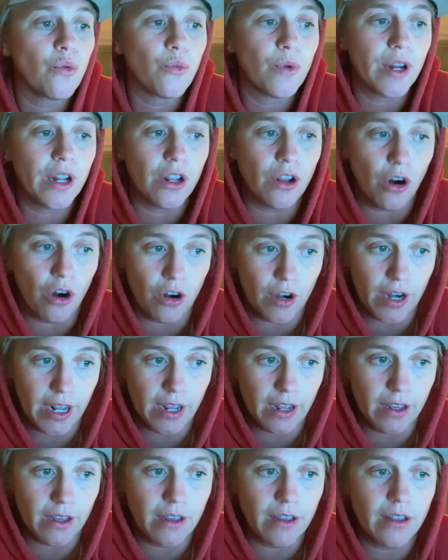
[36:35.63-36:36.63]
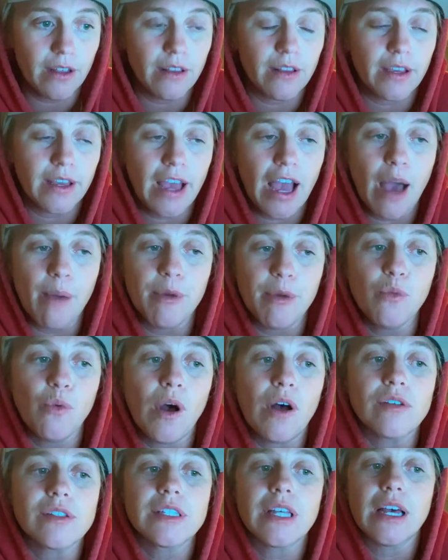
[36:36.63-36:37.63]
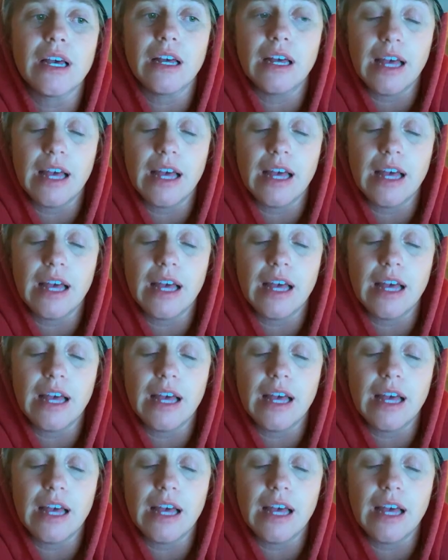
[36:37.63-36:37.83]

regarding the Commonwealth's